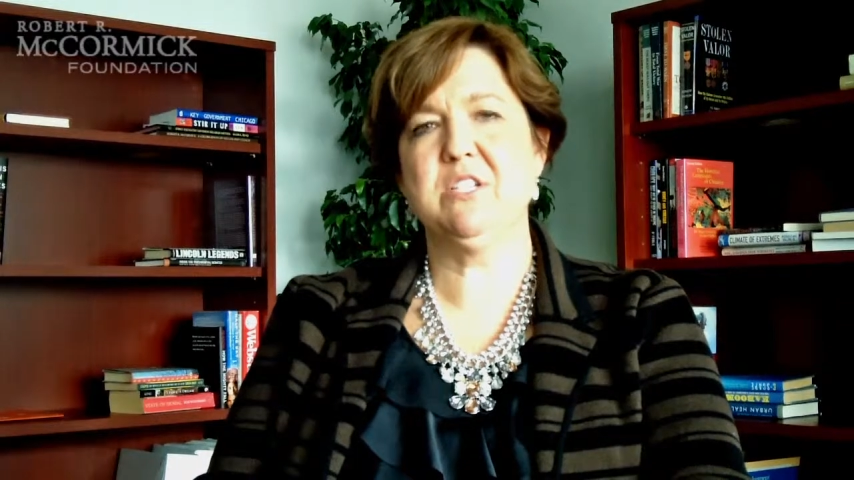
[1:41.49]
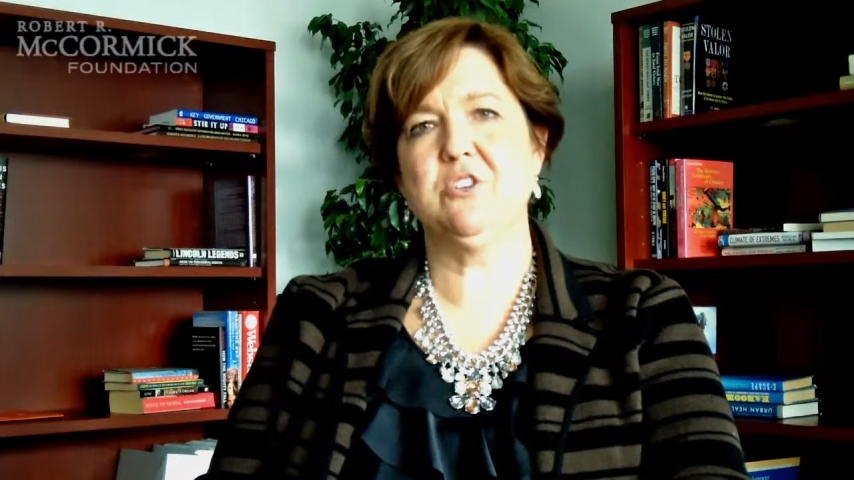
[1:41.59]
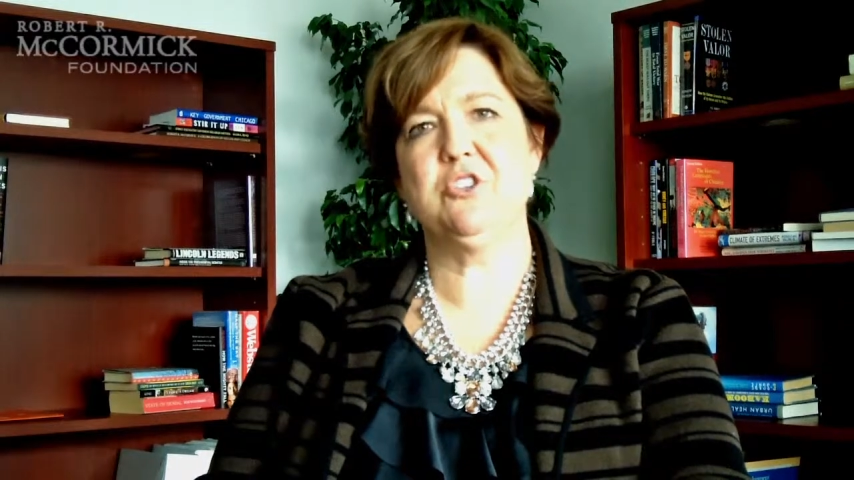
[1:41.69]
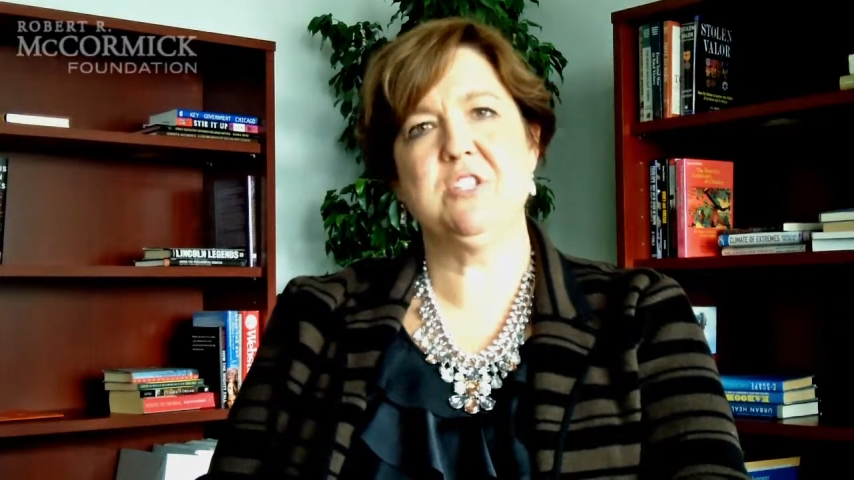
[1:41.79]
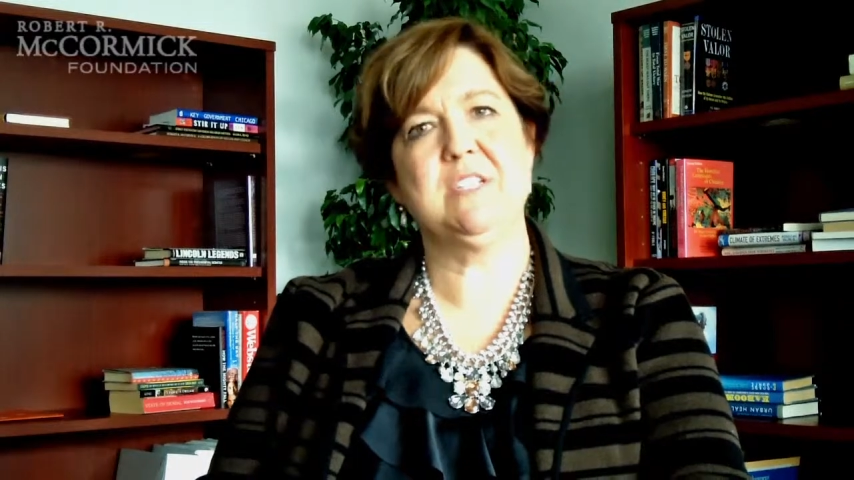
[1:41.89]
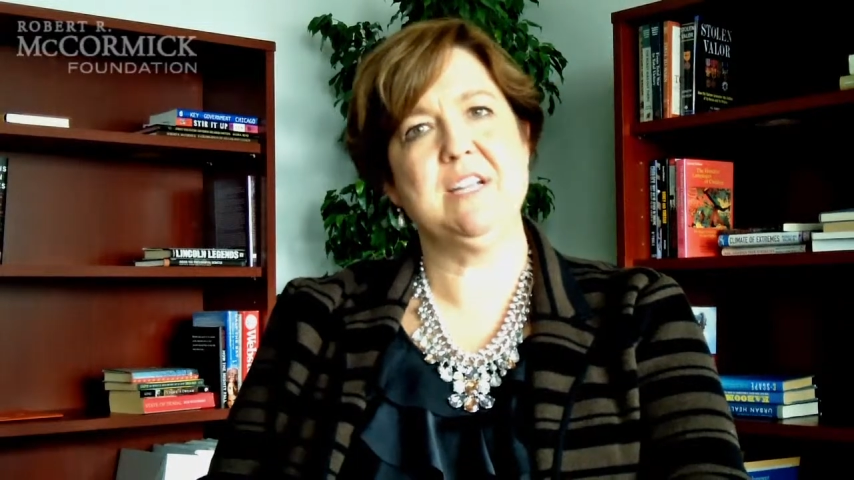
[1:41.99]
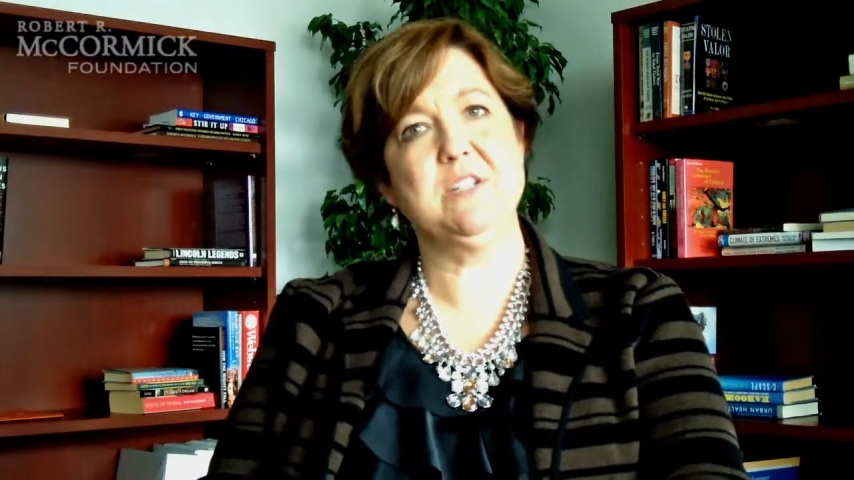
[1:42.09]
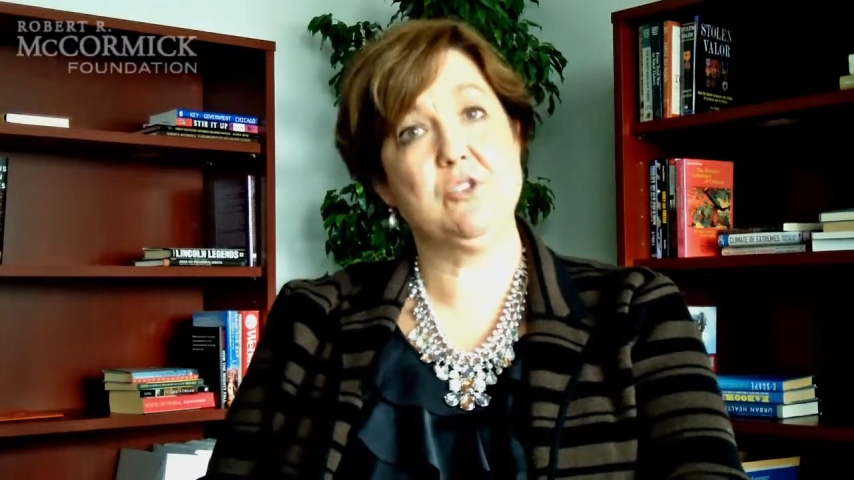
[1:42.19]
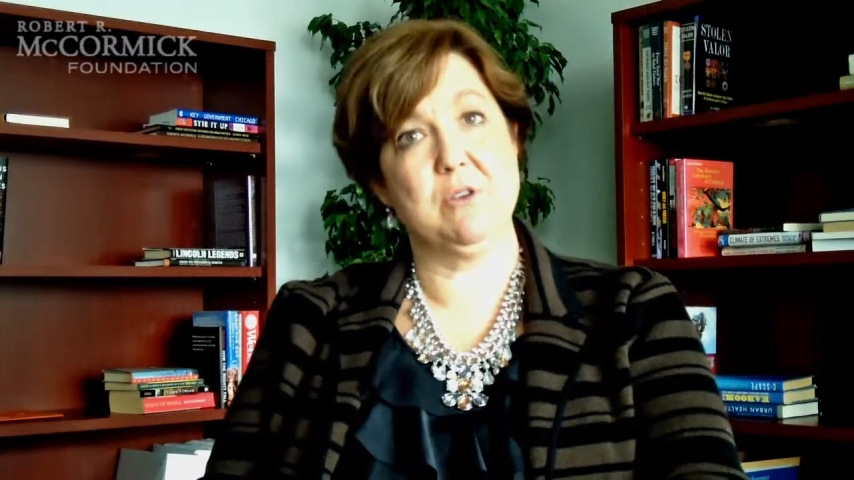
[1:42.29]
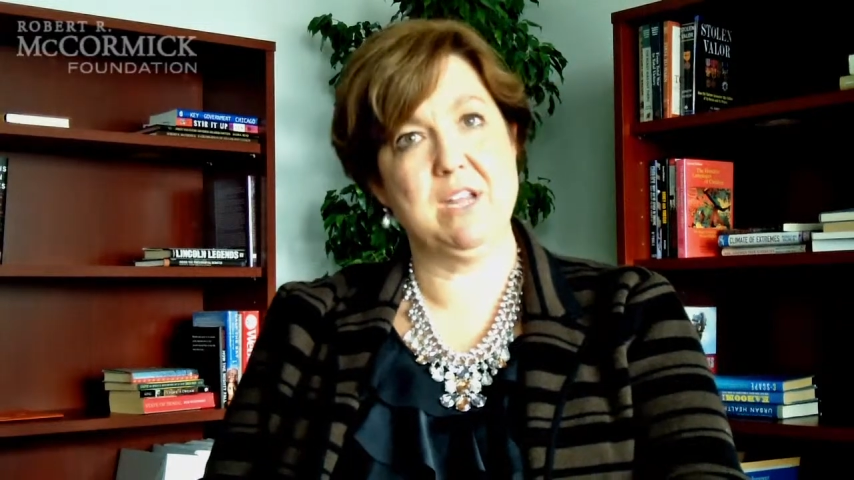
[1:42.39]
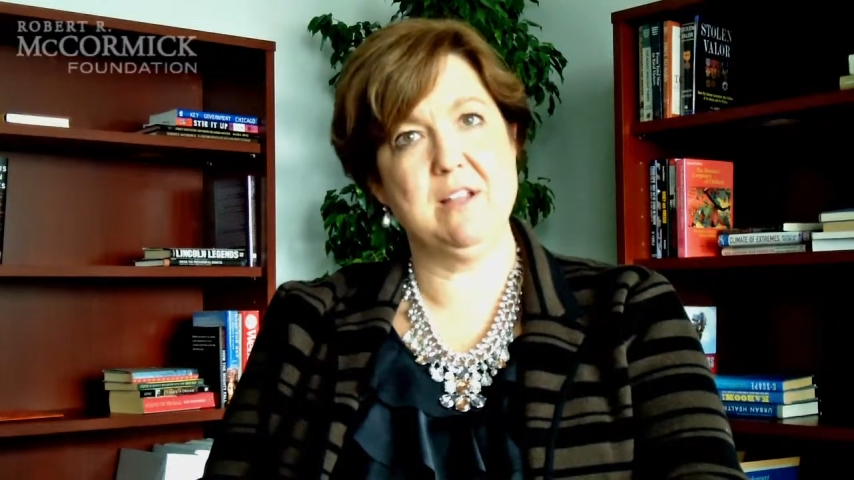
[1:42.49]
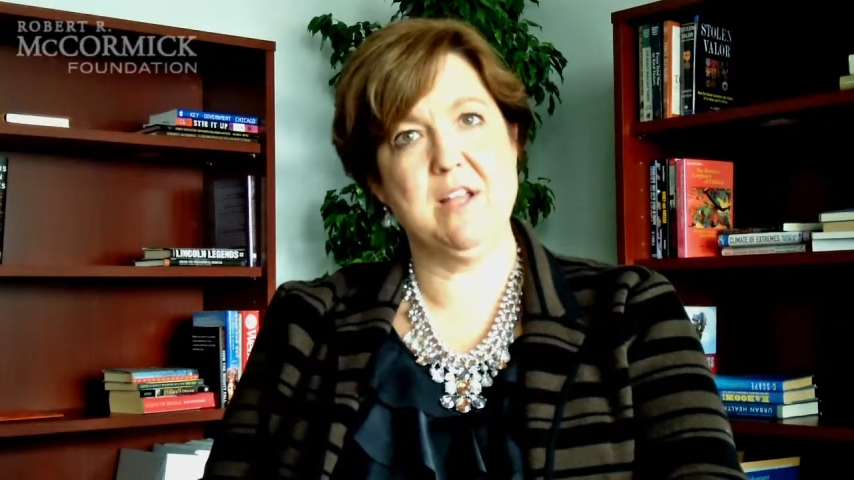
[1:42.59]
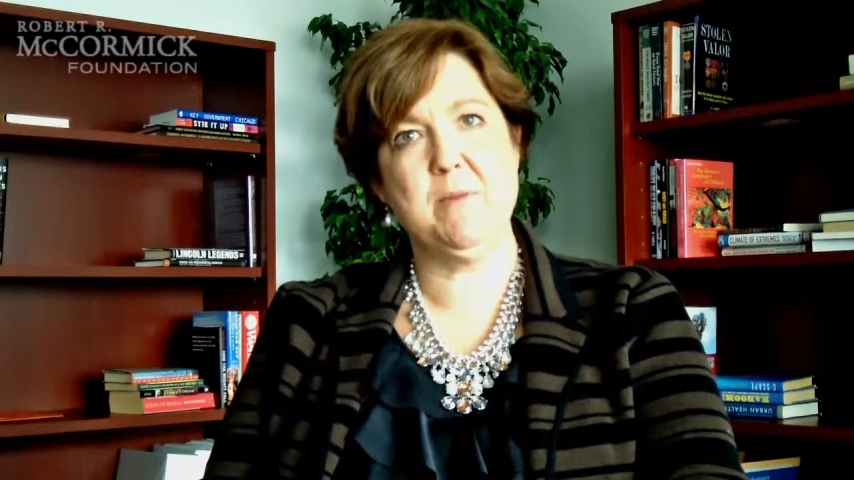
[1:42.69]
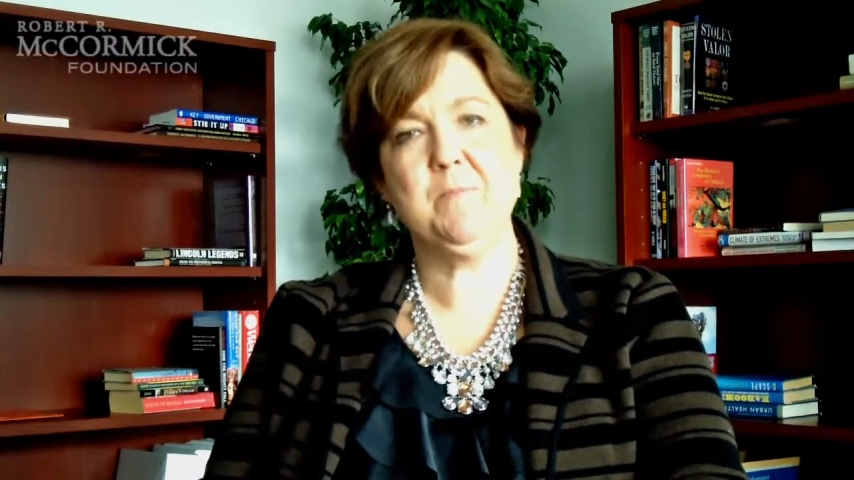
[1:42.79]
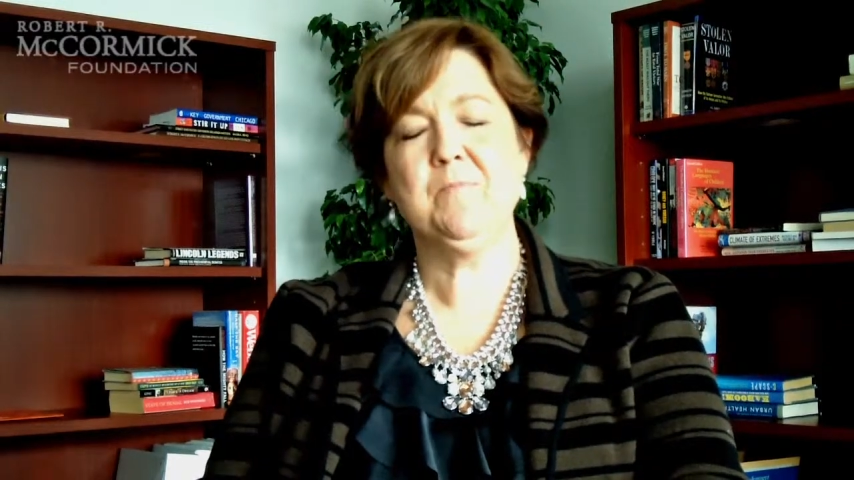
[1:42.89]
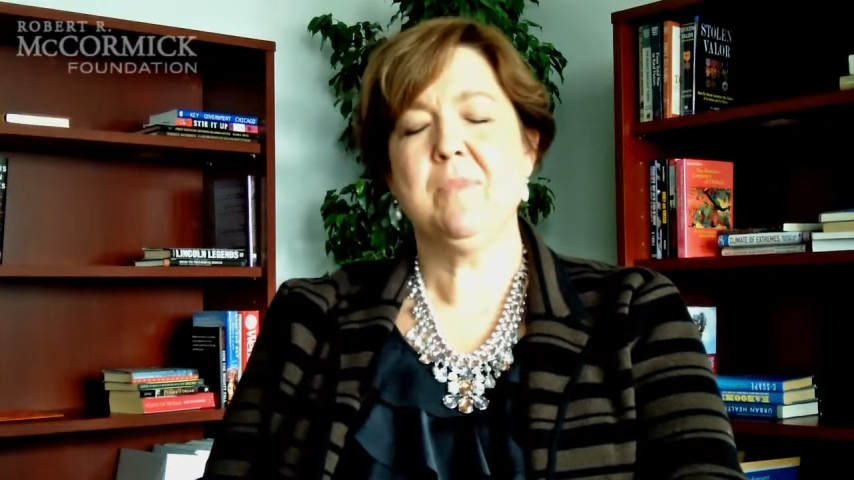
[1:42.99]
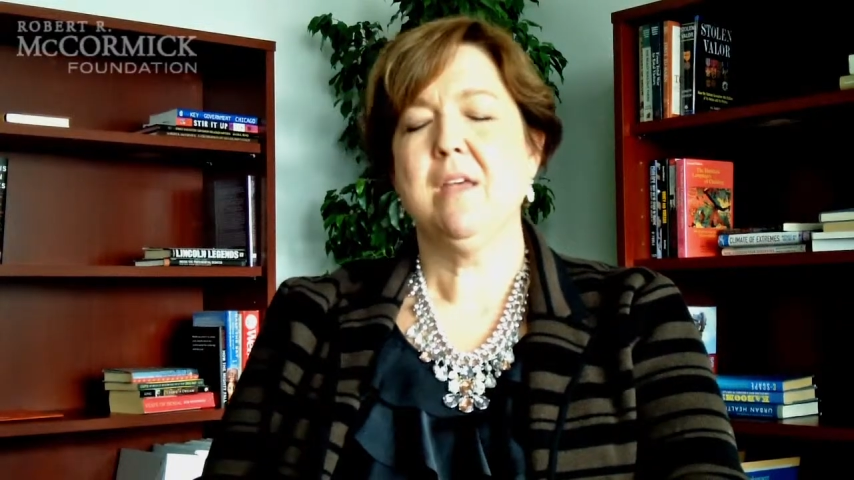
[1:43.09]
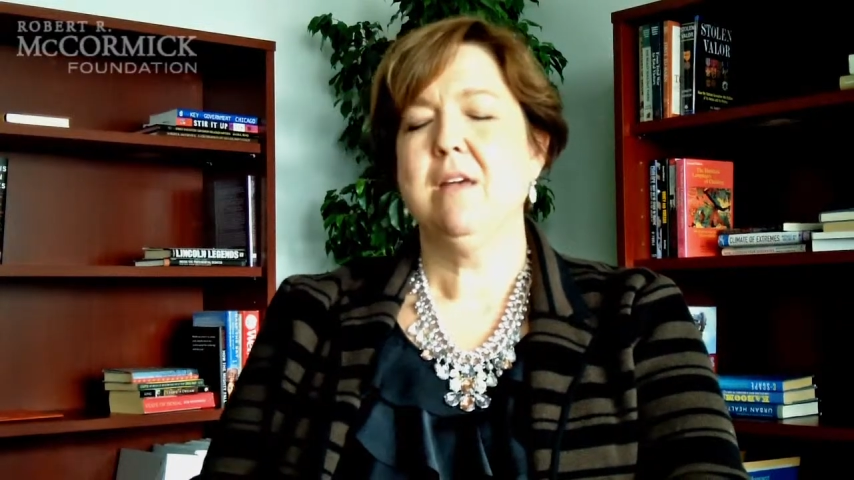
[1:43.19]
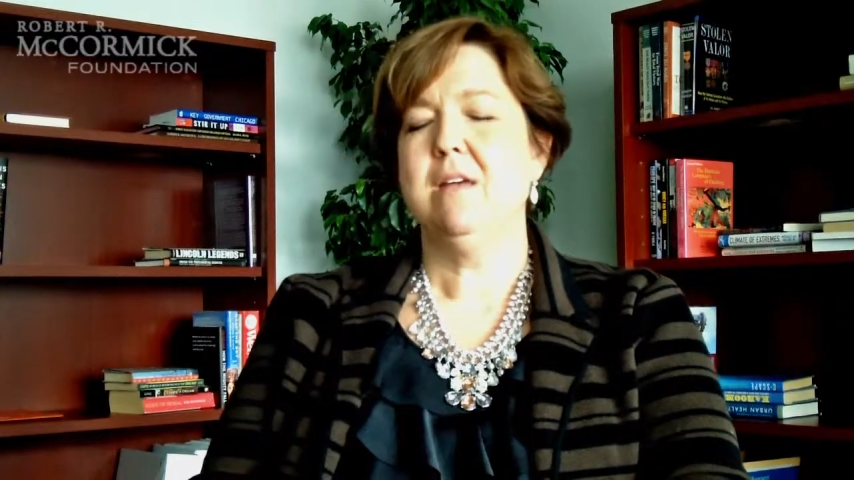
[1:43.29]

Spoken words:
social studies curriculum.